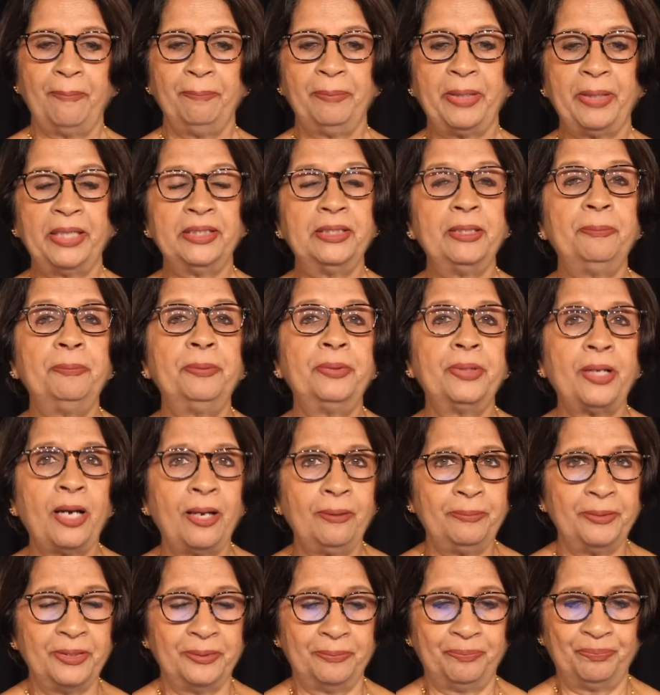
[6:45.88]
but the
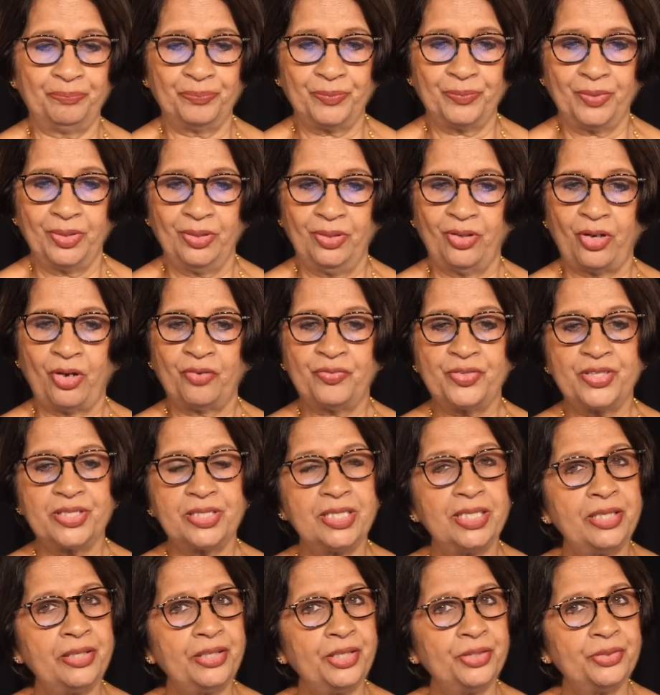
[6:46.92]
problem of
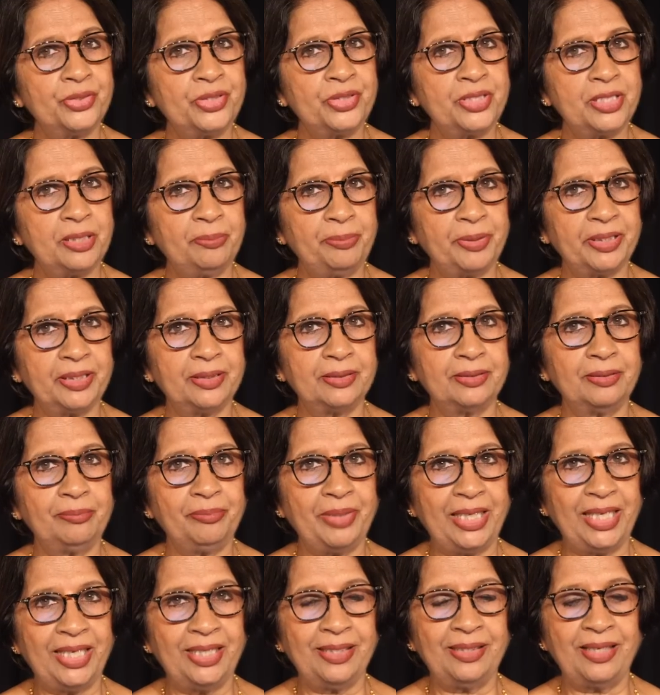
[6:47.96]
stereotypical
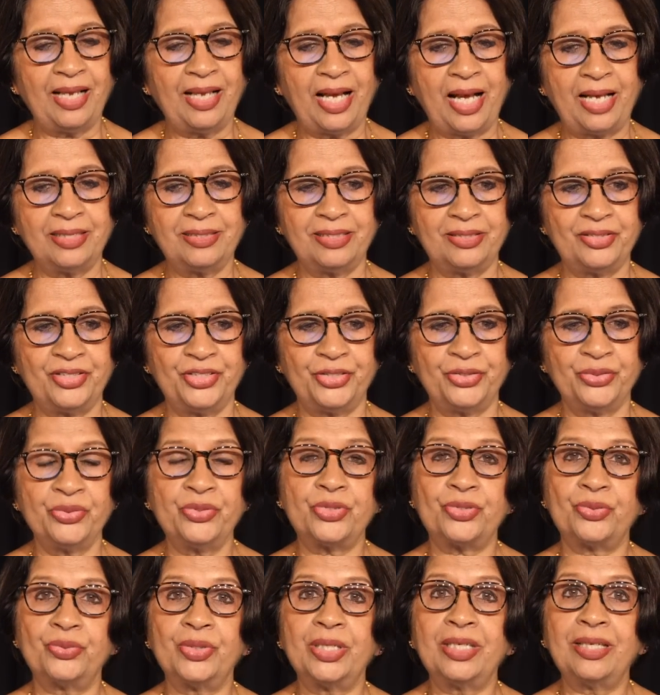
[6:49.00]
male
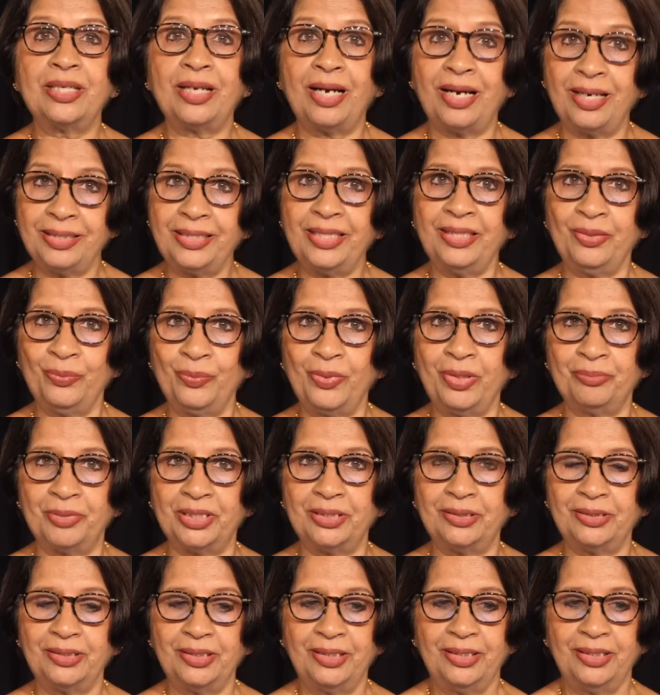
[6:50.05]
attitudes regarding
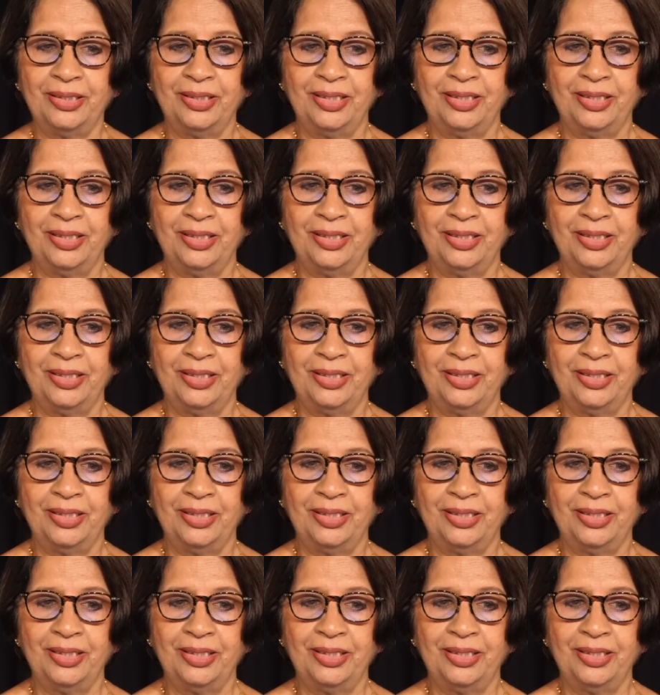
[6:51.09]
women